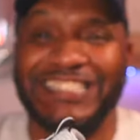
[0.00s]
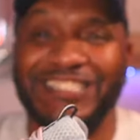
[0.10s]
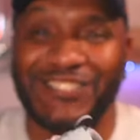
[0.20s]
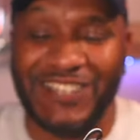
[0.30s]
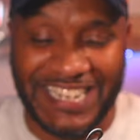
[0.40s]

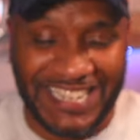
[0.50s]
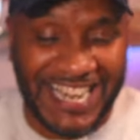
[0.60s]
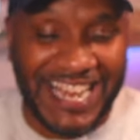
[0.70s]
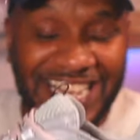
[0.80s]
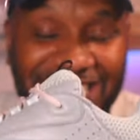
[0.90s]
solid.
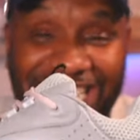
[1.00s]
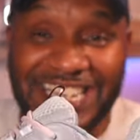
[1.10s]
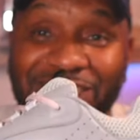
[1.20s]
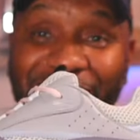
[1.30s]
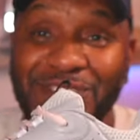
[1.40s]

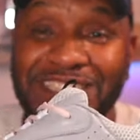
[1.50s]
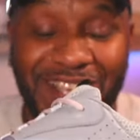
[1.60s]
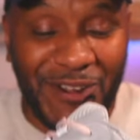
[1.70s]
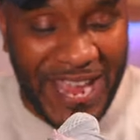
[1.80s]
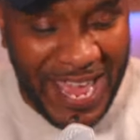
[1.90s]
This shoe is
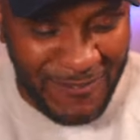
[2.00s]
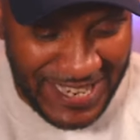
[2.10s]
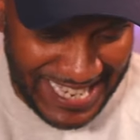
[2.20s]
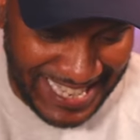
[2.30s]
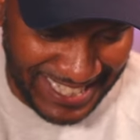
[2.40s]
so
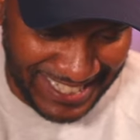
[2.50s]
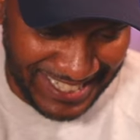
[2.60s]
heavy.